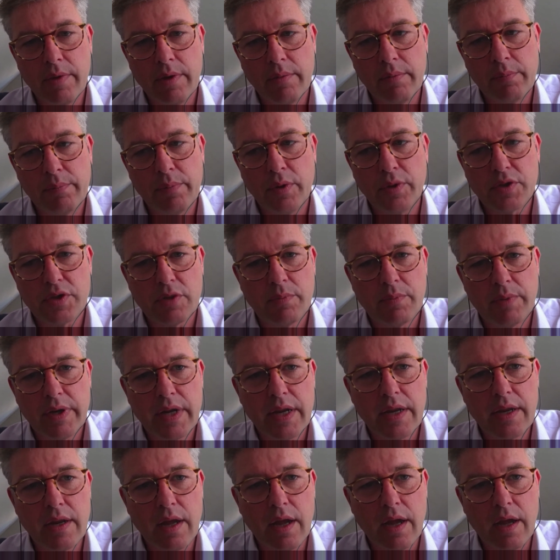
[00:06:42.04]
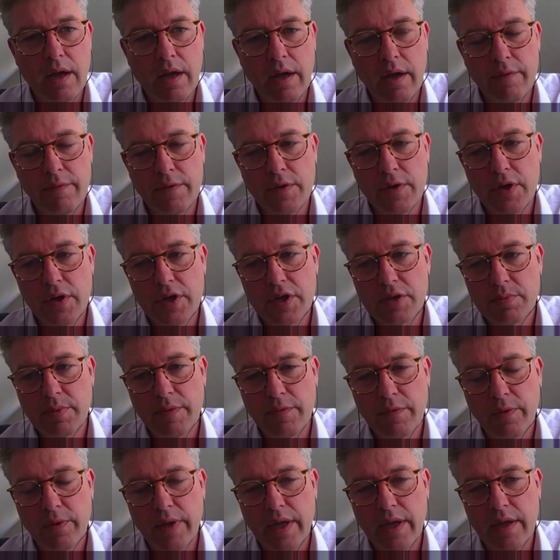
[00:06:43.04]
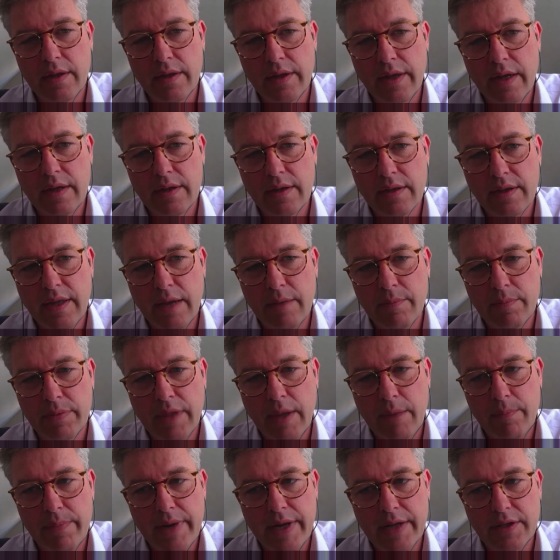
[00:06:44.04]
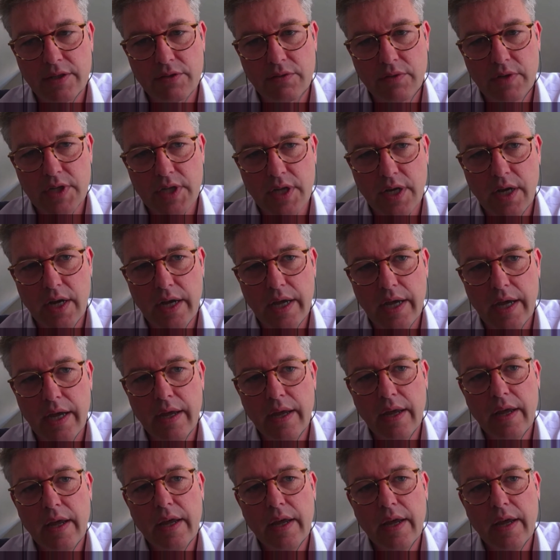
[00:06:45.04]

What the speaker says: possibly a few years before they plan to retire.